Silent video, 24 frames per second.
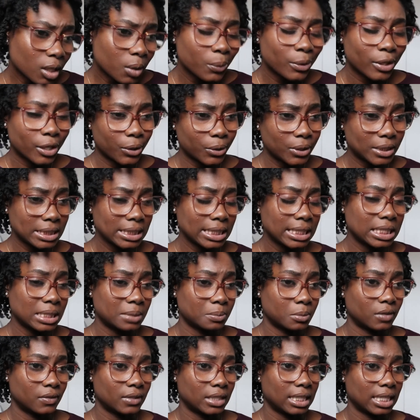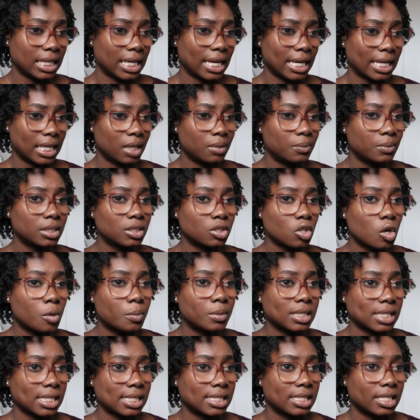We go to see this movie and it was
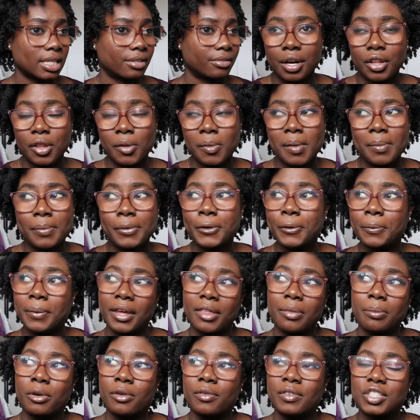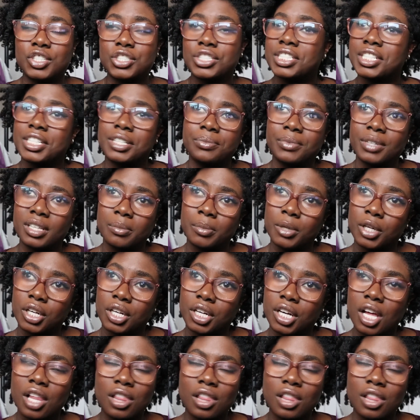almost as if the people who made the movie just didn't read the book.